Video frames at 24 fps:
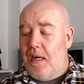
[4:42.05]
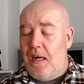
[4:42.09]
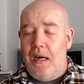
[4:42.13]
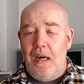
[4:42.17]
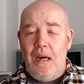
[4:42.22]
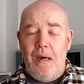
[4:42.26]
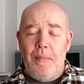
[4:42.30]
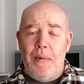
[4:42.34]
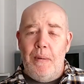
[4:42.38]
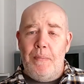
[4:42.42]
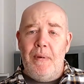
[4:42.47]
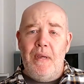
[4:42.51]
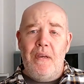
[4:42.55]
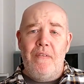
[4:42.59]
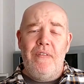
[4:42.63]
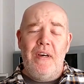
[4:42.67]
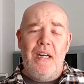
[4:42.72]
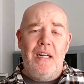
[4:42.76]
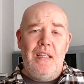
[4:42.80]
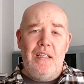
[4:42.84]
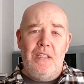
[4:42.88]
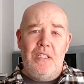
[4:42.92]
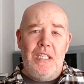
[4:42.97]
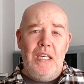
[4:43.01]
I'm a big fan
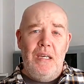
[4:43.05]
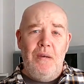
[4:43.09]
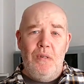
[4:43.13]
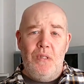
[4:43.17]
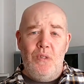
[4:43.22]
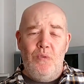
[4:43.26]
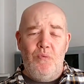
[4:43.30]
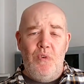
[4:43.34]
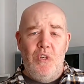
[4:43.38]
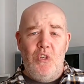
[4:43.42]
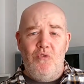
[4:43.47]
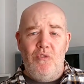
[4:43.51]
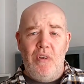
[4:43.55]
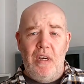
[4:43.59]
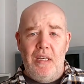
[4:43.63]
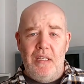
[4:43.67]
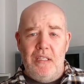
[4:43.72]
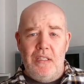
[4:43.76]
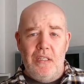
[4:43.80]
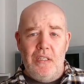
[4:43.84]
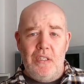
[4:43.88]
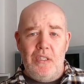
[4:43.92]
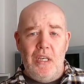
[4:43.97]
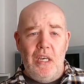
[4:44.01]
of the series of Ridge
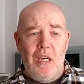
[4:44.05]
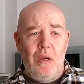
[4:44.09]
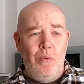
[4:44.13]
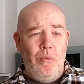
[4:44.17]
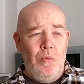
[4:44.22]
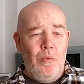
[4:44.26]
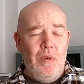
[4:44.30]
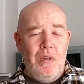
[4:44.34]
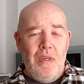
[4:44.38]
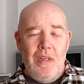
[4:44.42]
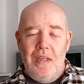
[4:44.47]
Racer, so